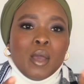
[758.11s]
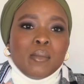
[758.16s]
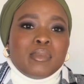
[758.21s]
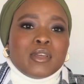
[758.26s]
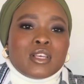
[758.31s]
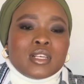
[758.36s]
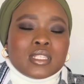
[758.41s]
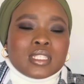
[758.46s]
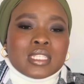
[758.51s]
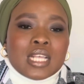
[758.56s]

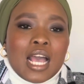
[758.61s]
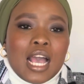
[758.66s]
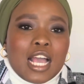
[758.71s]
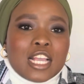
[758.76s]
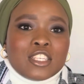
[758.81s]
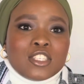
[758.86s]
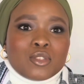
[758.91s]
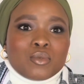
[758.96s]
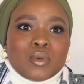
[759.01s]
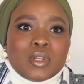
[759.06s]
Because I
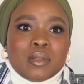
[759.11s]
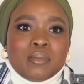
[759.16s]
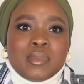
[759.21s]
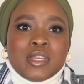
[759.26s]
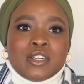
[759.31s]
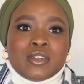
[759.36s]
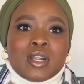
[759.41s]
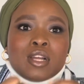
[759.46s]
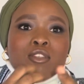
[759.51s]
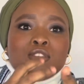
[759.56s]
just want to be
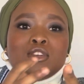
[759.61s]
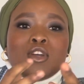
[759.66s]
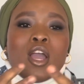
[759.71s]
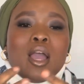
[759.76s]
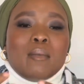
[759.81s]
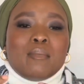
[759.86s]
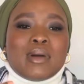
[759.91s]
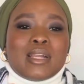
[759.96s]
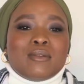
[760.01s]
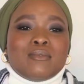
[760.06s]
around you.
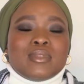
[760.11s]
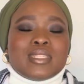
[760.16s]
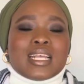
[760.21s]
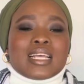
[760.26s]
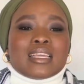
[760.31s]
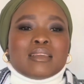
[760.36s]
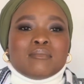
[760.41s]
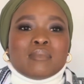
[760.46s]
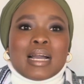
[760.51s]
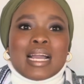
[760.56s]
But it was
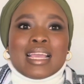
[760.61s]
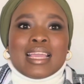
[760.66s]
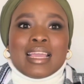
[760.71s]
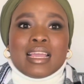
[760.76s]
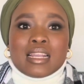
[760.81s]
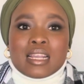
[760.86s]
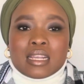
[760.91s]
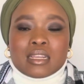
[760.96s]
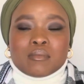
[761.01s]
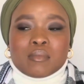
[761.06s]
like in my
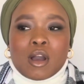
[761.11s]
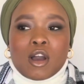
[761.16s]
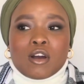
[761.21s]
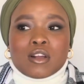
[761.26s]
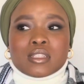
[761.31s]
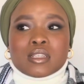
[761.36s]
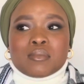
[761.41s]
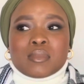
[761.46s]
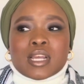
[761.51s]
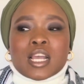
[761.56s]
head and in my
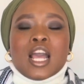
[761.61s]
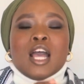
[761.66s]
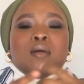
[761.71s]
heart, I'm like,